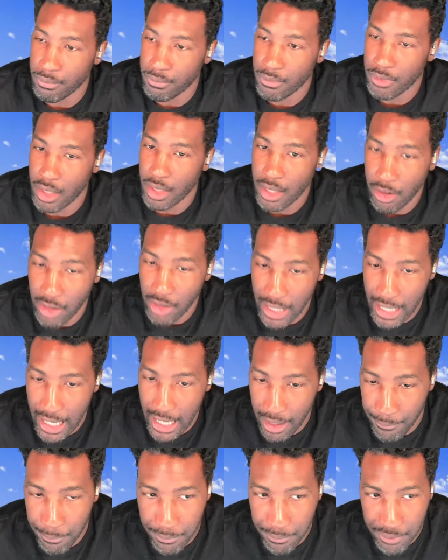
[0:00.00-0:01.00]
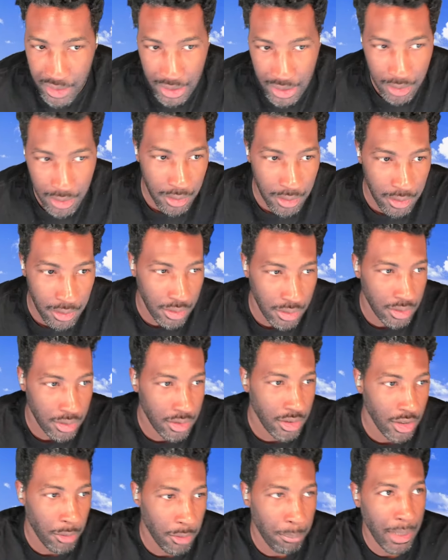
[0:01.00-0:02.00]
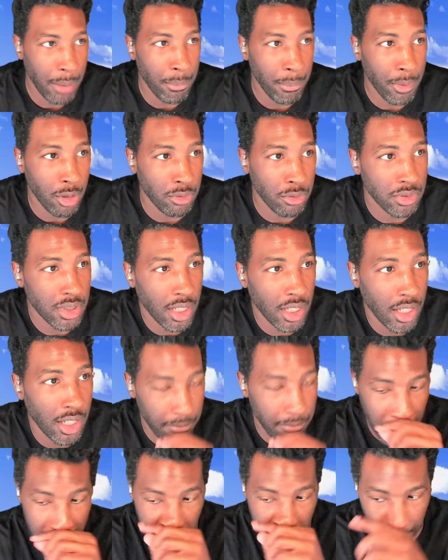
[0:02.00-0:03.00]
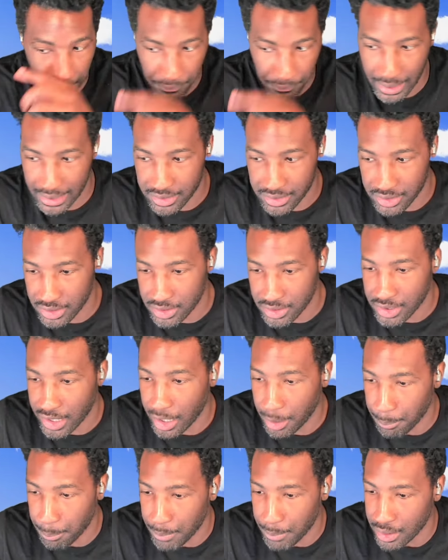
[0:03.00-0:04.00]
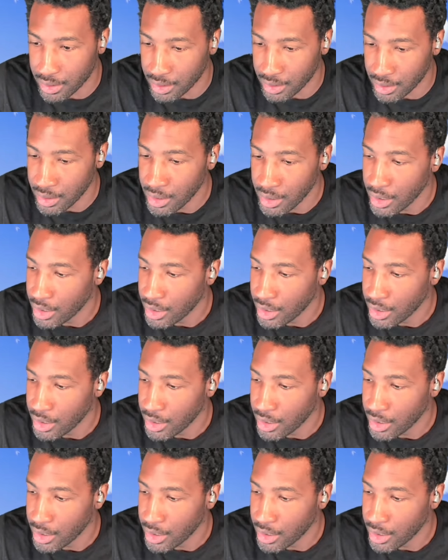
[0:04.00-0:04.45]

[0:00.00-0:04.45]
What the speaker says: I'll have the bare bones of my notifications set up, and then